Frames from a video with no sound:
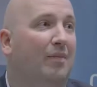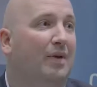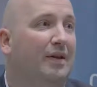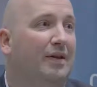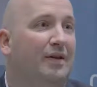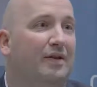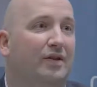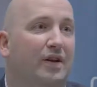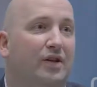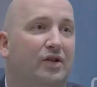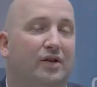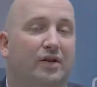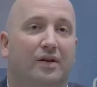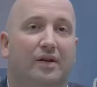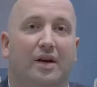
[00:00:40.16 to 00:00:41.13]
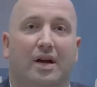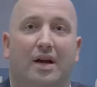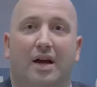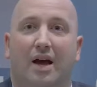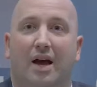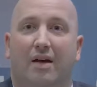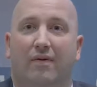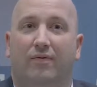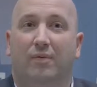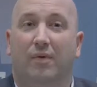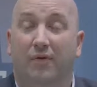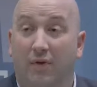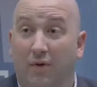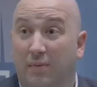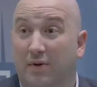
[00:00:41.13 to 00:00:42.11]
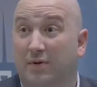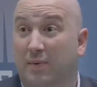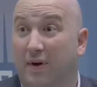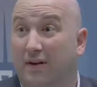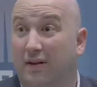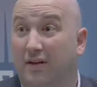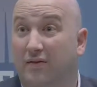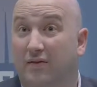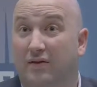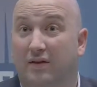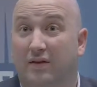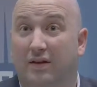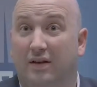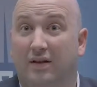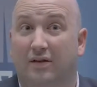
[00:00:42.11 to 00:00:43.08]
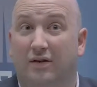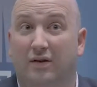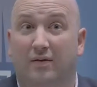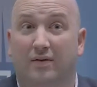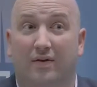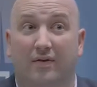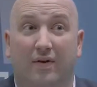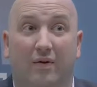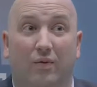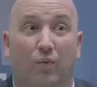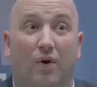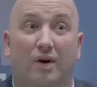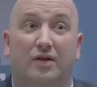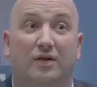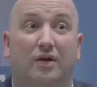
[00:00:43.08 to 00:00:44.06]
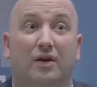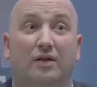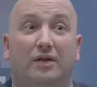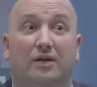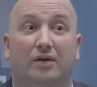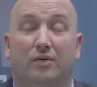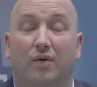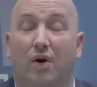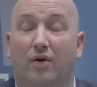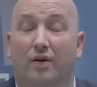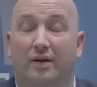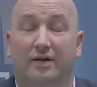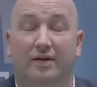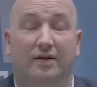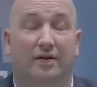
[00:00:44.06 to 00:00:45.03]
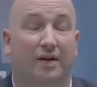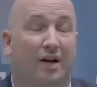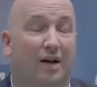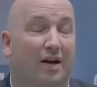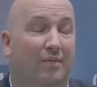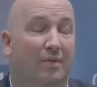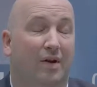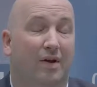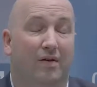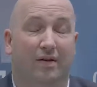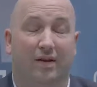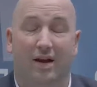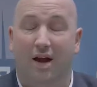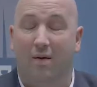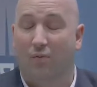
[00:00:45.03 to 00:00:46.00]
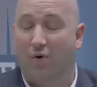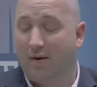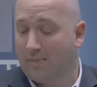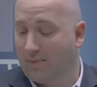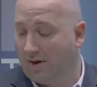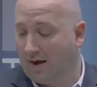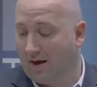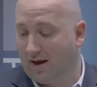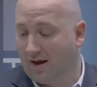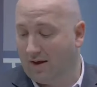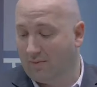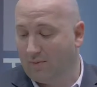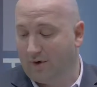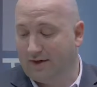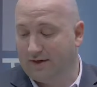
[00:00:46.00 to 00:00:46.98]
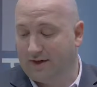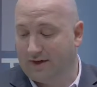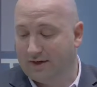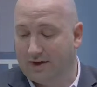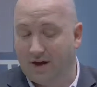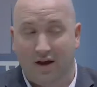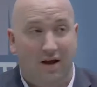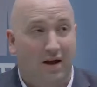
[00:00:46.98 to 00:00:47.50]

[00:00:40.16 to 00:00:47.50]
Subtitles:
in this session from a few perspectives in terms of what it's like to do honours here at the AMREP precinct.